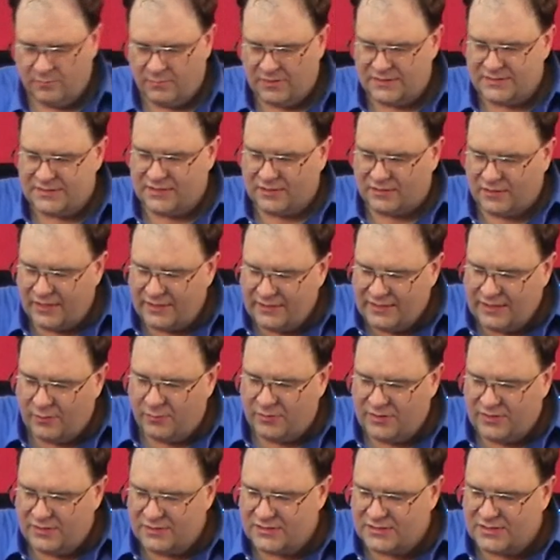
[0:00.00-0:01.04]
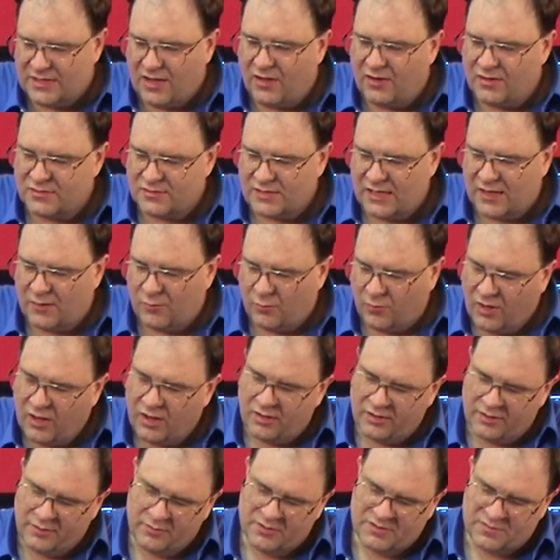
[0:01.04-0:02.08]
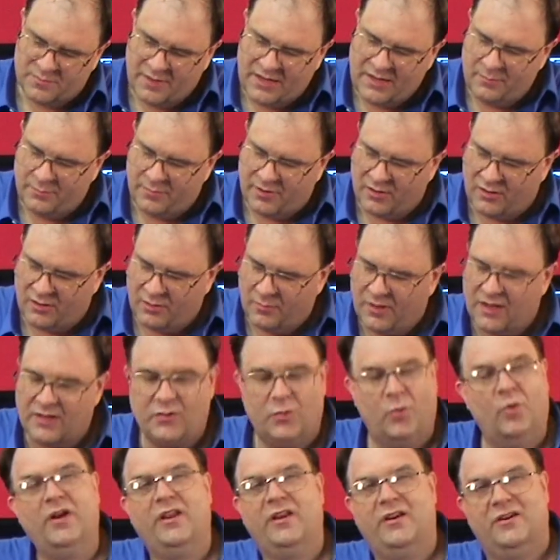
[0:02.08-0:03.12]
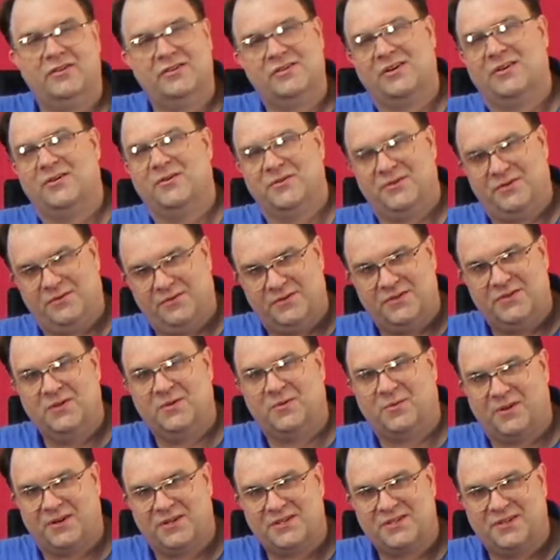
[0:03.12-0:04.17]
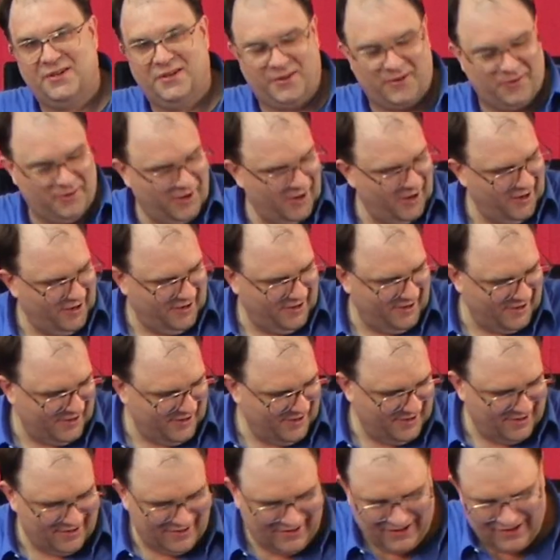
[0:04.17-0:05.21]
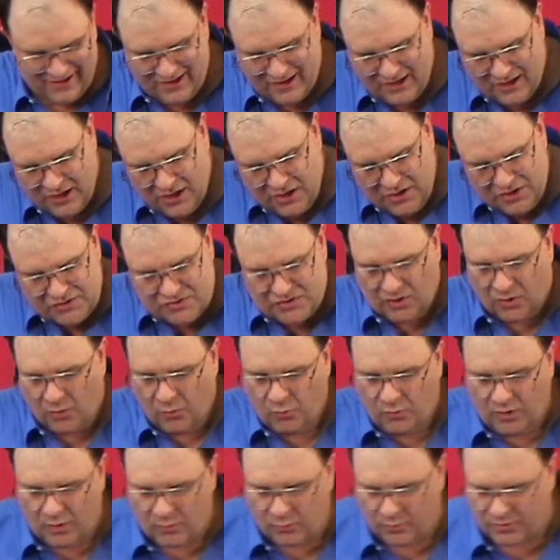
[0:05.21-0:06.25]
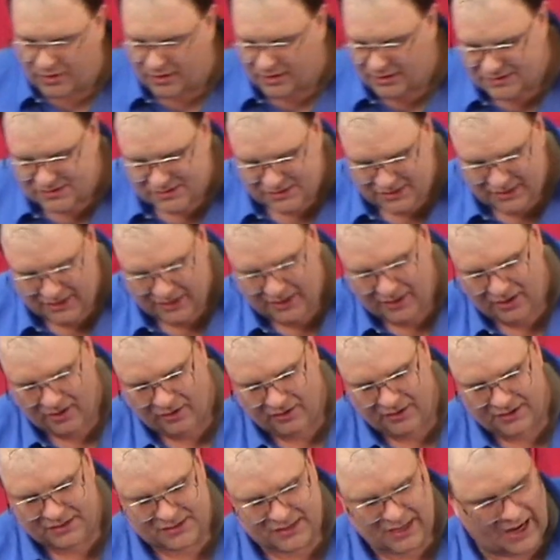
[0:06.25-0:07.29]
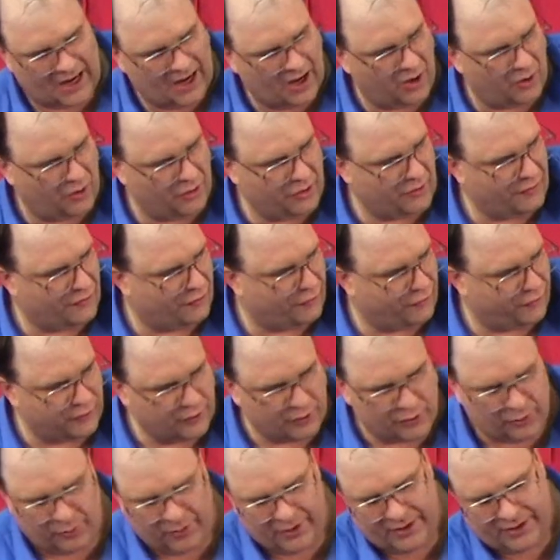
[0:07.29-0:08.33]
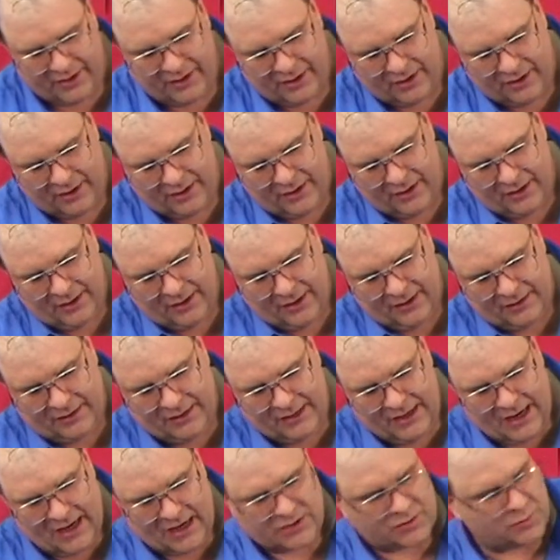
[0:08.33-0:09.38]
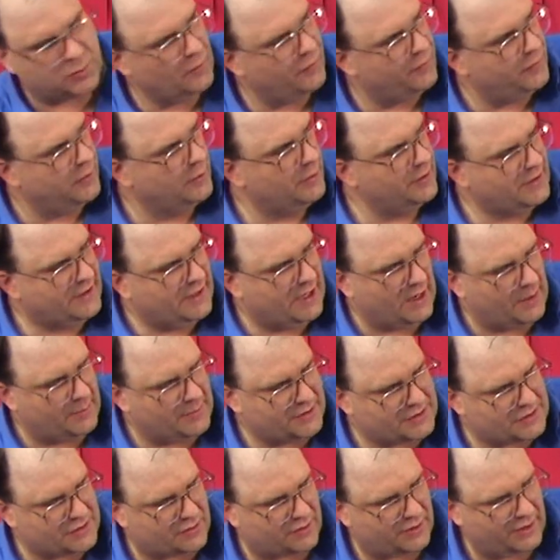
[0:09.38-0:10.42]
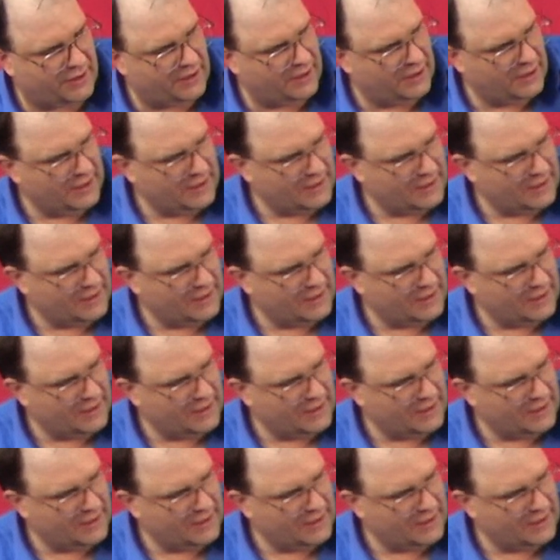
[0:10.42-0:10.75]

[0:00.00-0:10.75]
I say, Clayton, that one didn't sound as loud. Well, it was made better about 20 years ago, so it still works good, okay? So what we're going to see here is how the fluid, the actual fluid chemistry,